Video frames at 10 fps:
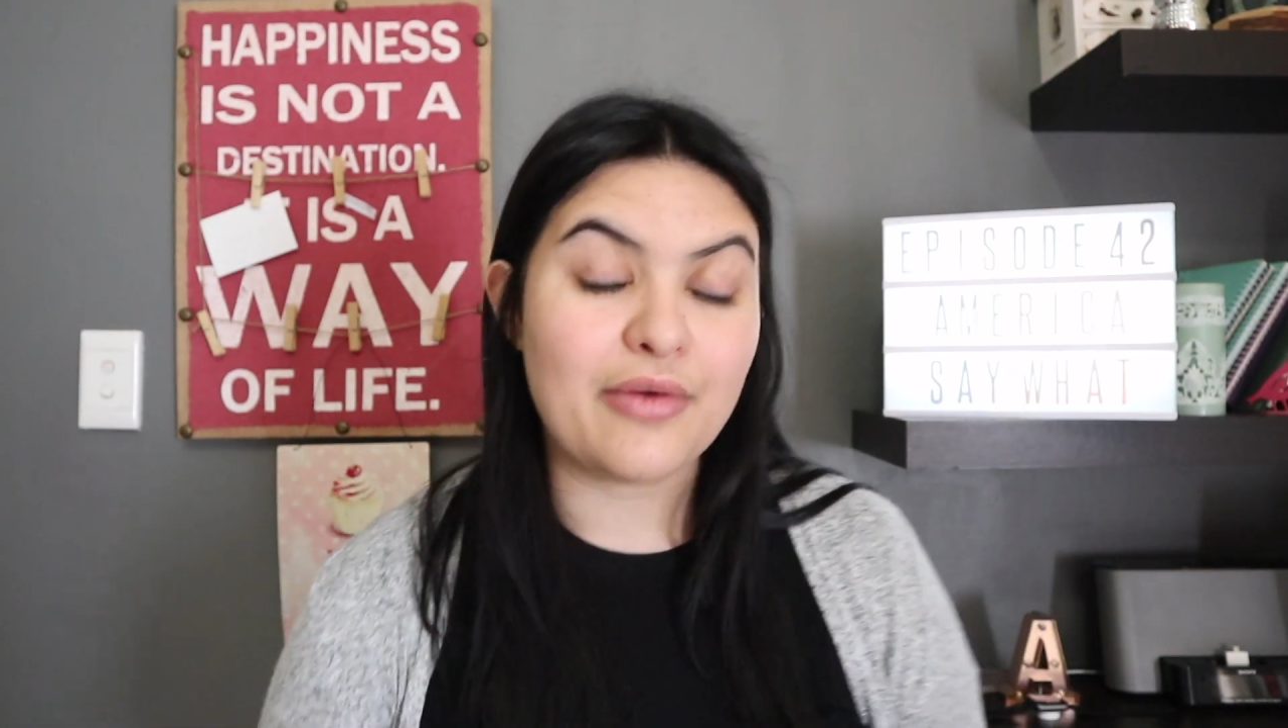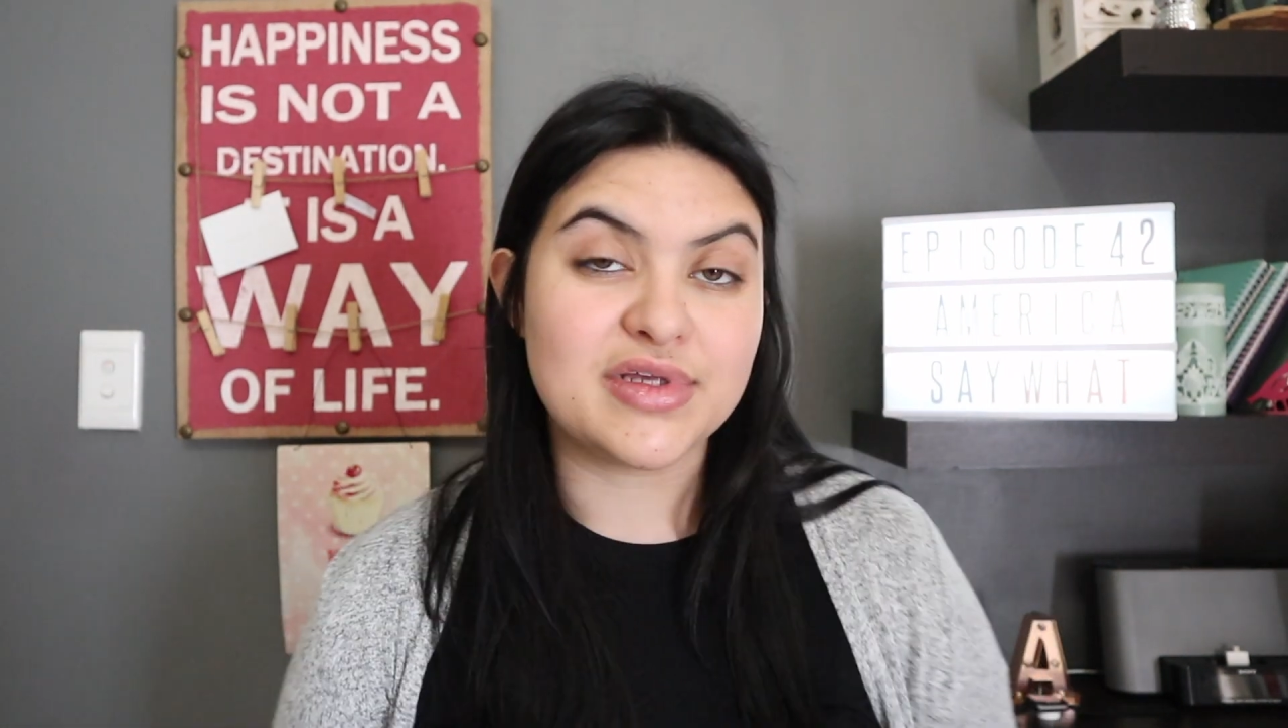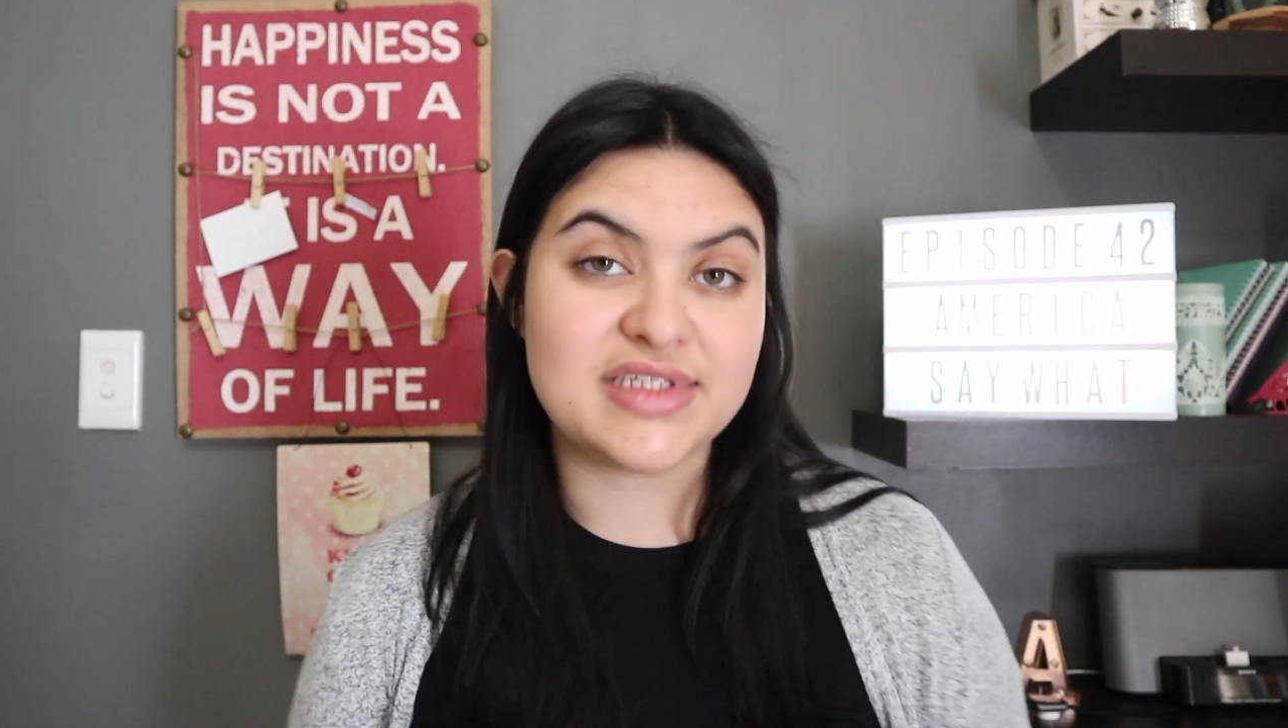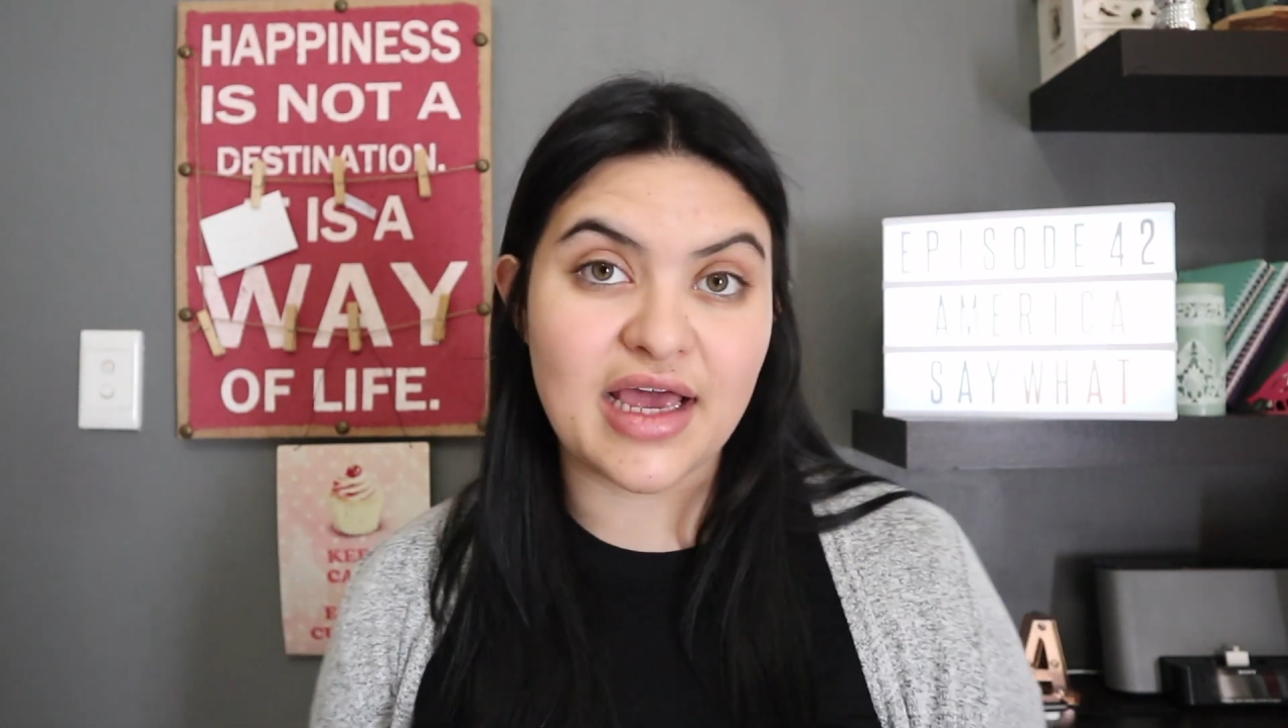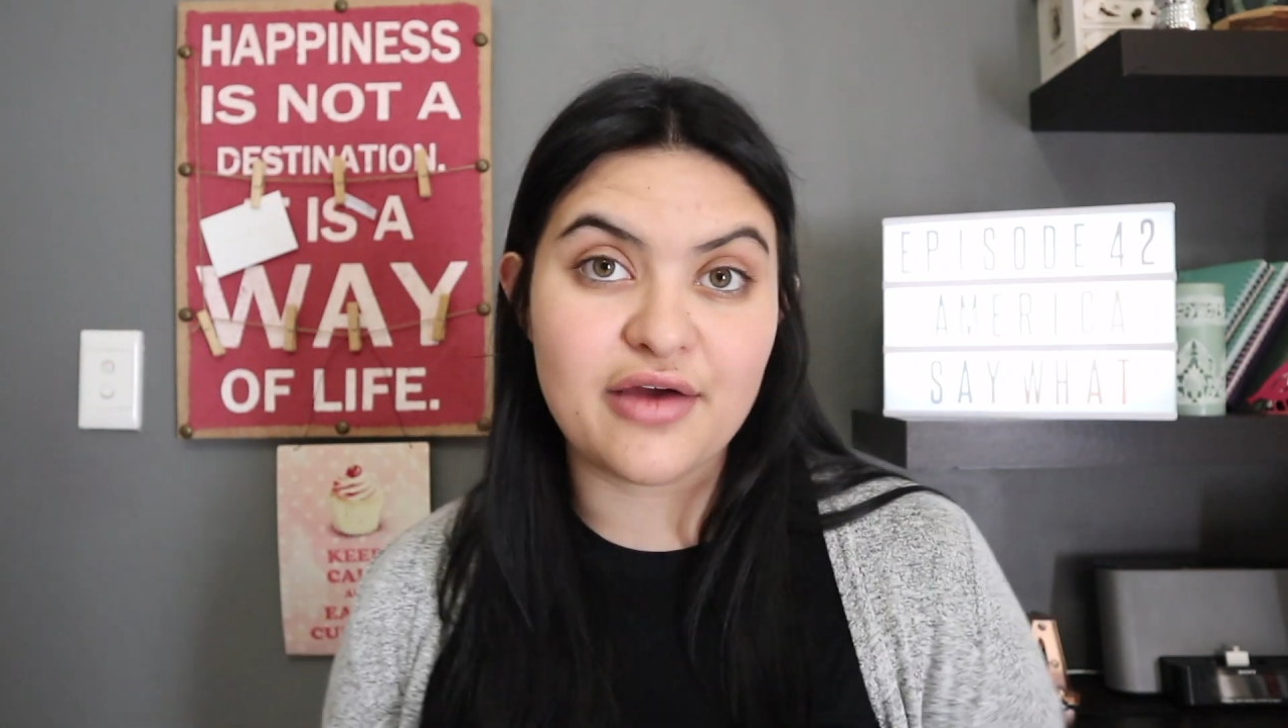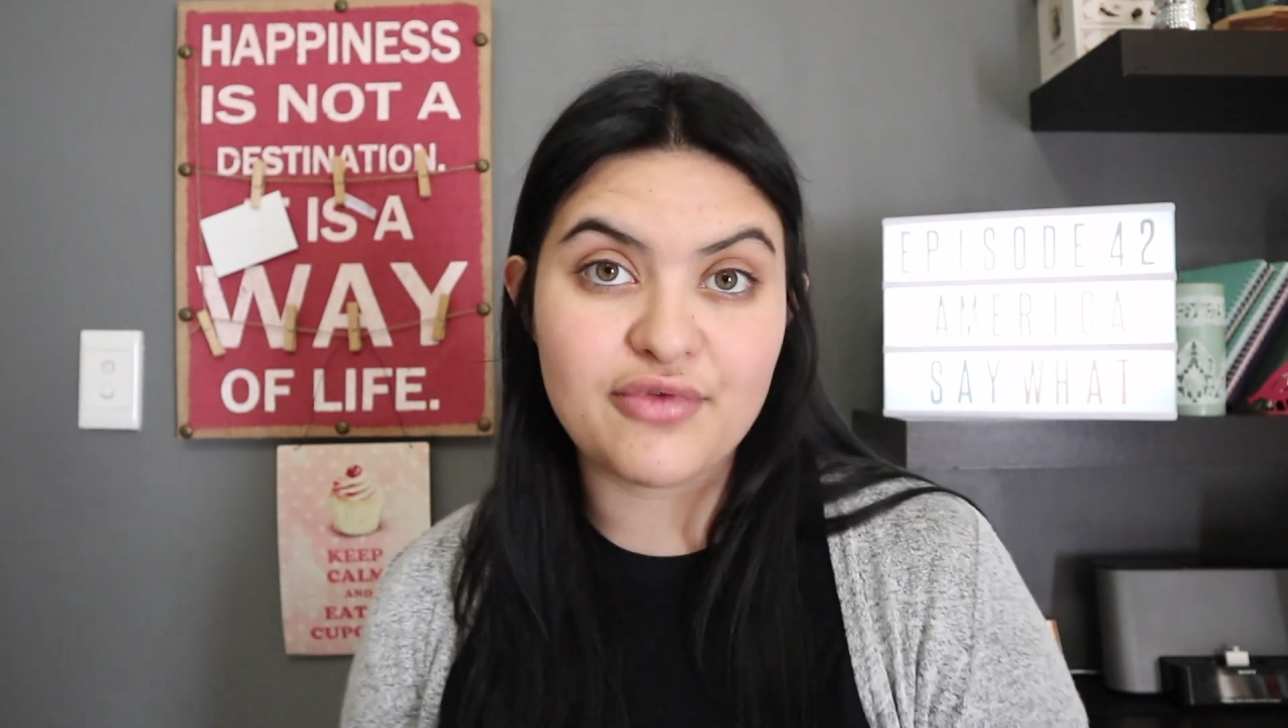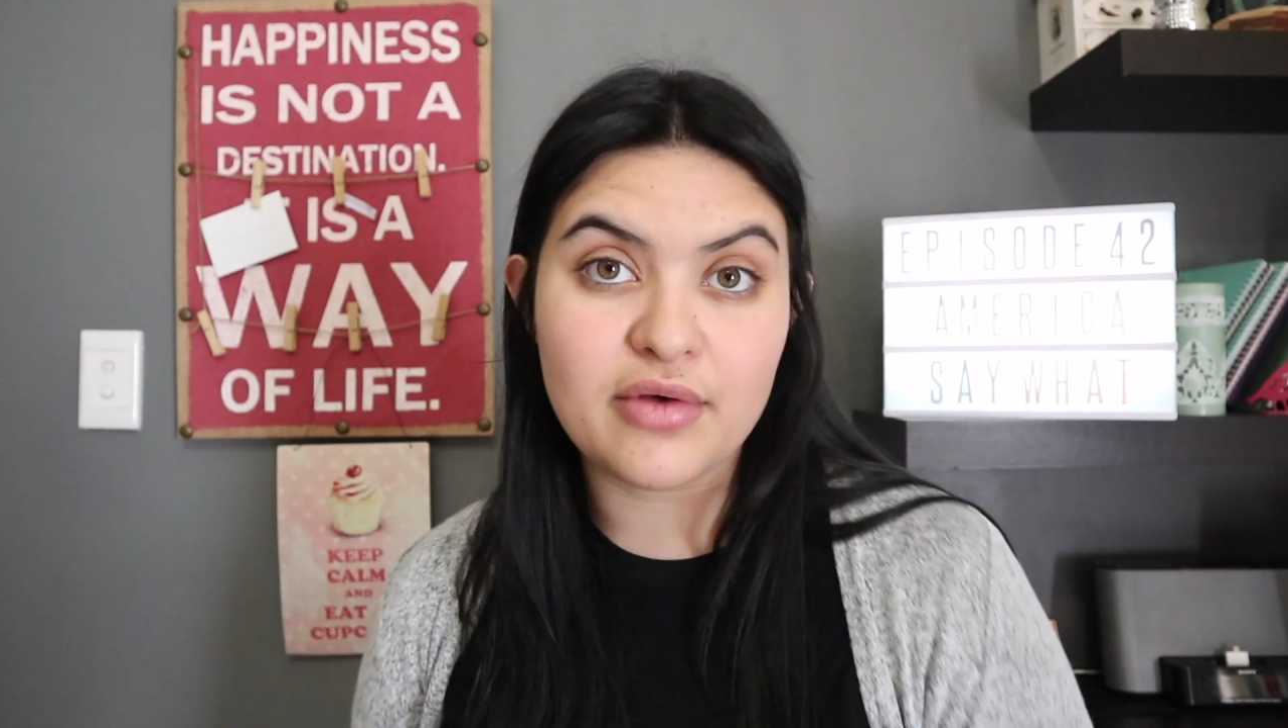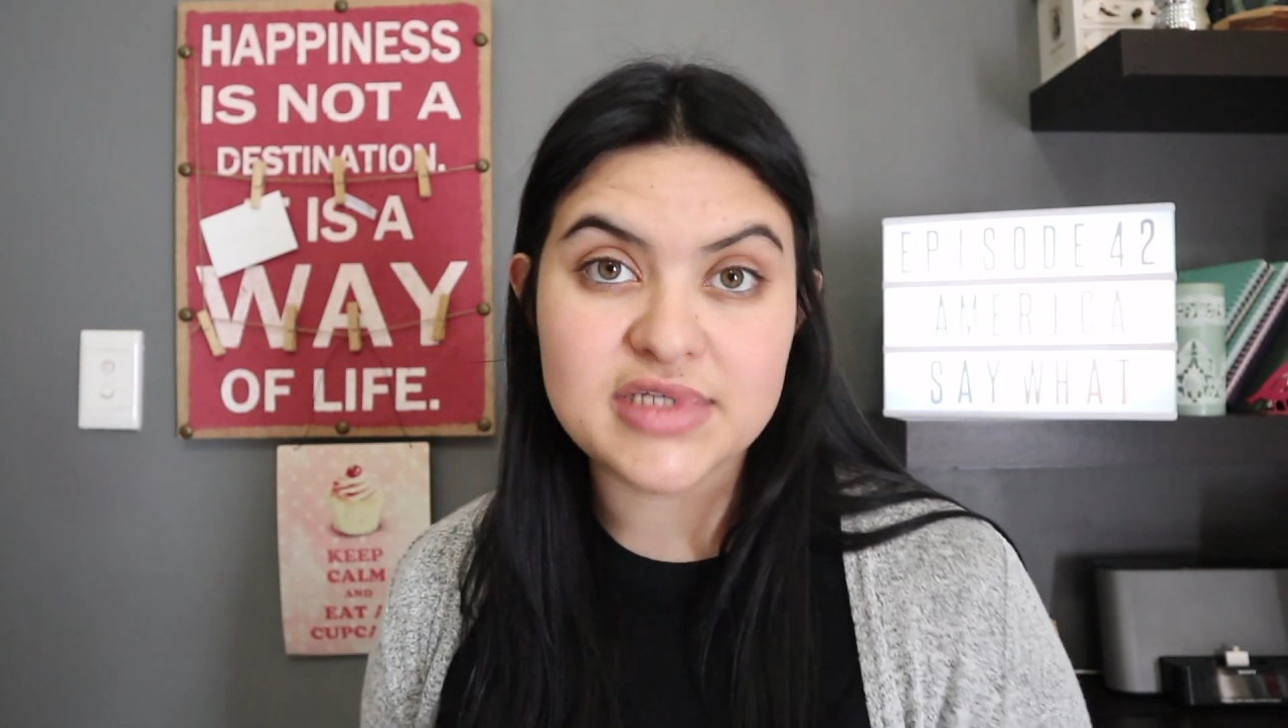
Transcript: would say I'm from